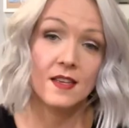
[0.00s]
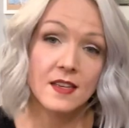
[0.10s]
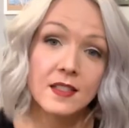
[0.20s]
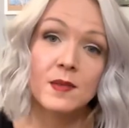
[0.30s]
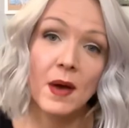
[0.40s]

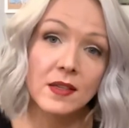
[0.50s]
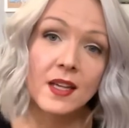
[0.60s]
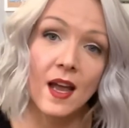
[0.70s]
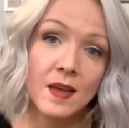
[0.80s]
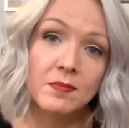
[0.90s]
it's about
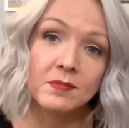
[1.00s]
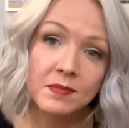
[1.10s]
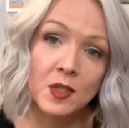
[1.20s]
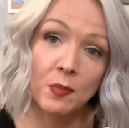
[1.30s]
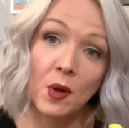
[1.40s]
time
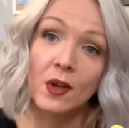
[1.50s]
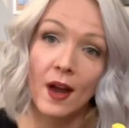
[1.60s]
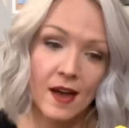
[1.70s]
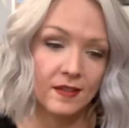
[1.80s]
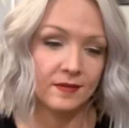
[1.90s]
to pull her
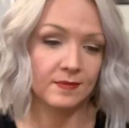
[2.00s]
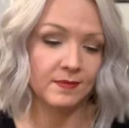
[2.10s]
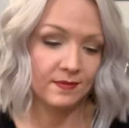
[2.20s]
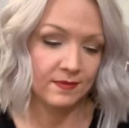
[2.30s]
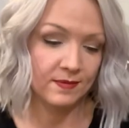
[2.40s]
out
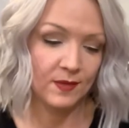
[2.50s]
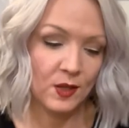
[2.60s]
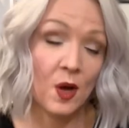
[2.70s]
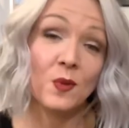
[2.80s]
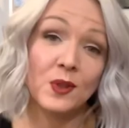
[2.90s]

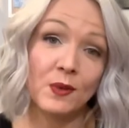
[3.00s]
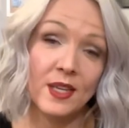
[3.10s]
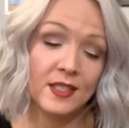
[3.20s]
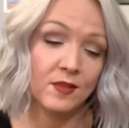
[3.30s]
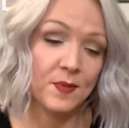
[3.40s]
along with the
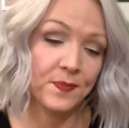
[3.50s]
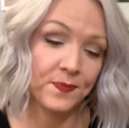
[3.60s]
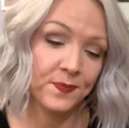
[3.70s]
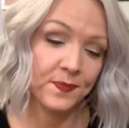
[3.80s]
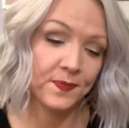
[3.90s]
rest of them.
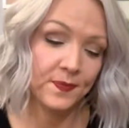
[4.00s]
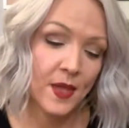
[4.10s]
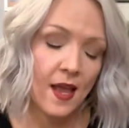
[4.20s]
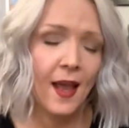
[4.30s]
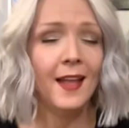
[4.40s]

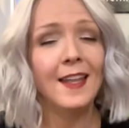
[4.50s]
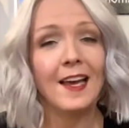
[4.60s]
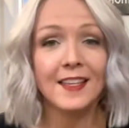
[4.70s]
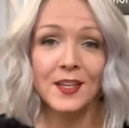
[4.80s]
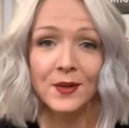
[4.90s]
And
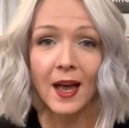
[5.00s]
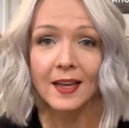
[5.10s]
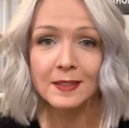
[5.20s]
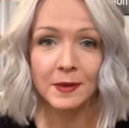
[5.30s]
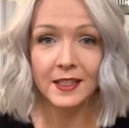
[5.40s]
lucky you guys,
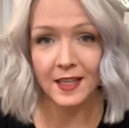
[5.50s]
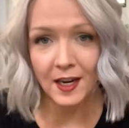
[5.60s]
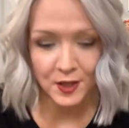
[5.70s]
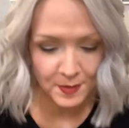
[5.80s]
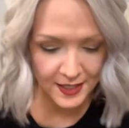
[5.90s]
I'm going to
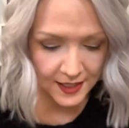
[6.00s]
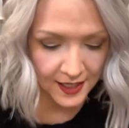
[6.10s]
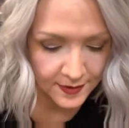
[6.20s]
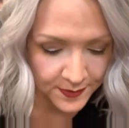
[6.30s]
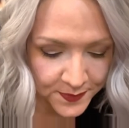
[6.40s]
document
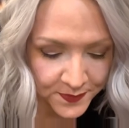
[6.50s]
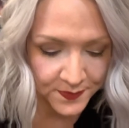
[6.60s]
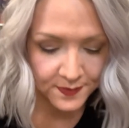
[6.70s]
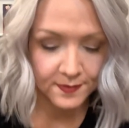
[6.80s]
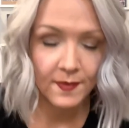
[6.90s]
it
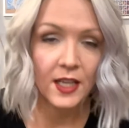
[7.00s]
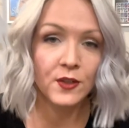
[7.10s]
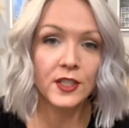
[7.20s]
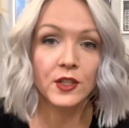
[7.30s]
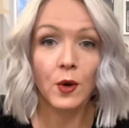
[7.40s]
and you
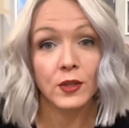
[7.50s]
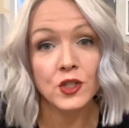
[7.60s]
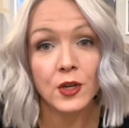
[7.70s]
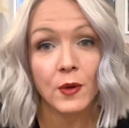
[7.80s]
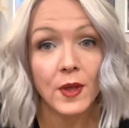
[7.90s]
get to go on the
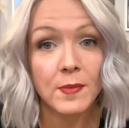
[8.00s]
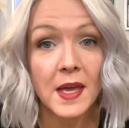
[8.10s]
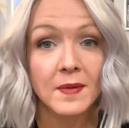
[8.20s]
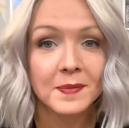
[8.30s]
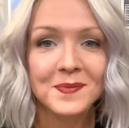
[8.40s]
journey with
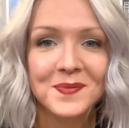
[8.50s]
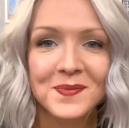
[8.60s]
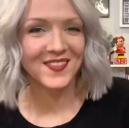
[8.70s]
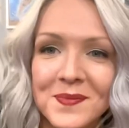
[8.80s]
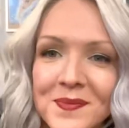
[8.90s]
me.
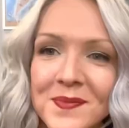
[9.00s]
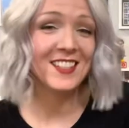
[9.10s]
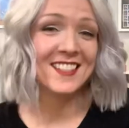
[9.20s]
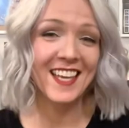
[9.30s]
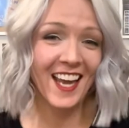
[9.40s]
I
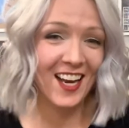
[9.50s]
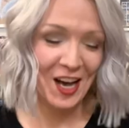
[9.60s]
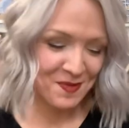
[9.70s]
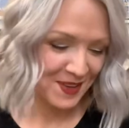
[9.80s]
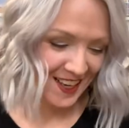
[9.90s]
just can't
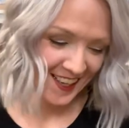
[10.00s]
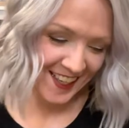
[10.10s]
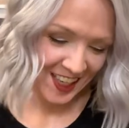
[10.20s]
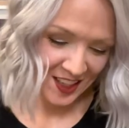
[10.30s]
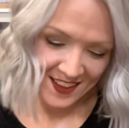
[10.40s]
help it.
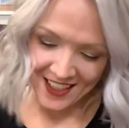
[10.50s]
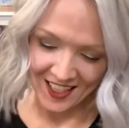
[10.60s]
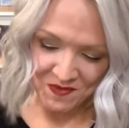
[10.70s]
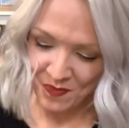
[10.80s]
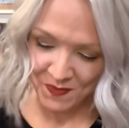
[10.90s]

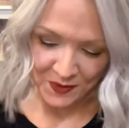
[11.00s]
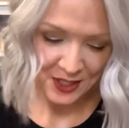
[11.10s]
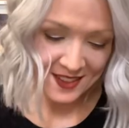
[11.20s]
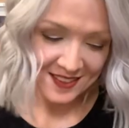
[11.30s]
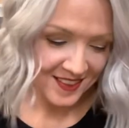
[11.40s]

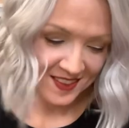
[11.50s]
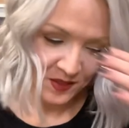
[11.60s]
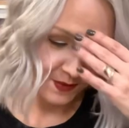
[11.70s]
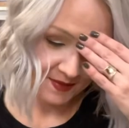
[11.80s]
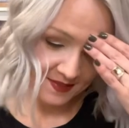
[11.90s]
Just,
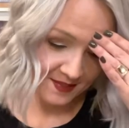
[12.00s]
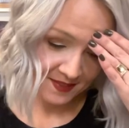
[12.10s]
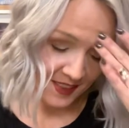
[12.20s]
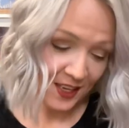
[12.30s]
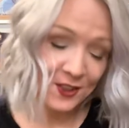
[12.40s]

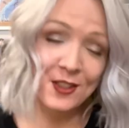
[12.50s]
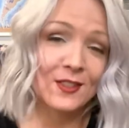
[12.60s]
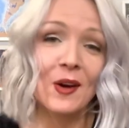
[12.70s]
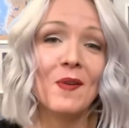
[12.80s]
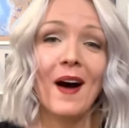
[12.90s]
they're
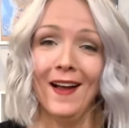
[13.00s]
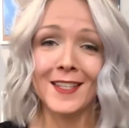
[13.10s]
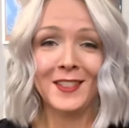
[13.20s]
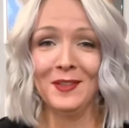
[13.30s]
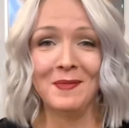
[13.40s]
so
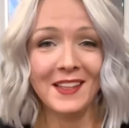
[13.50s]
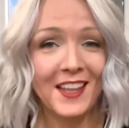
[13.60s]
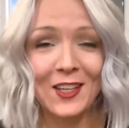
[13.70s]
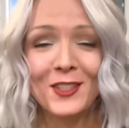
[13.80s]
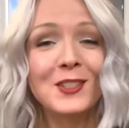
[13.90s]
awesome.
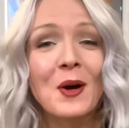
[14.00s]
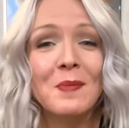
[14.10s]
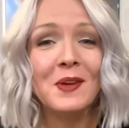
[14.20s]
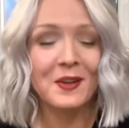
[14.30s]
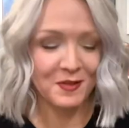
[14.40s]
They're so
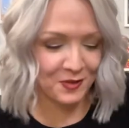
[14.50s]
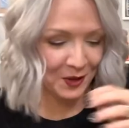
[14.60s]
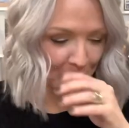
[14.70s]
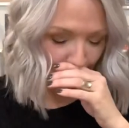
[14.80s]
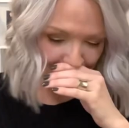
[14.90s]

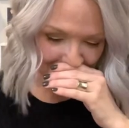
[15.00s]
beautiful.